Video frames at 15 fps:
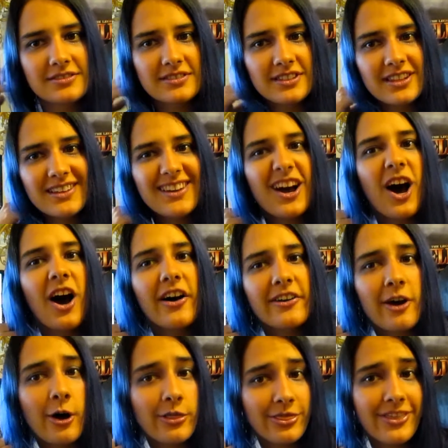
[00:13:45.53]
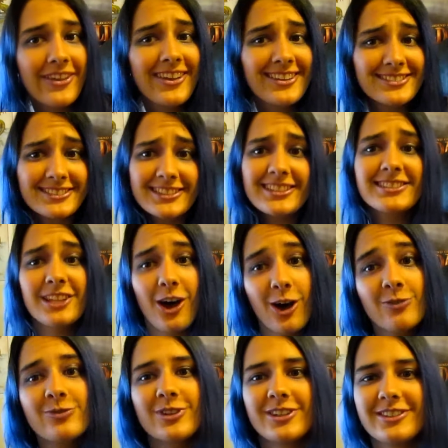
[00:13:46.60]
get caught on things as
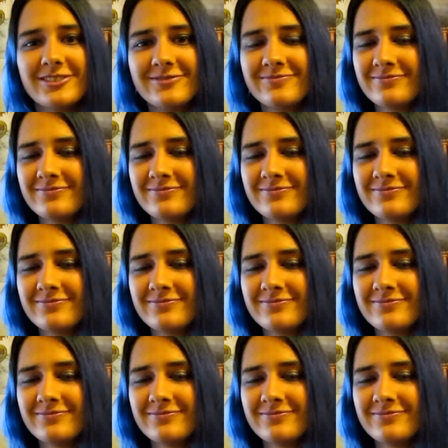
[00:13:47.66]
often.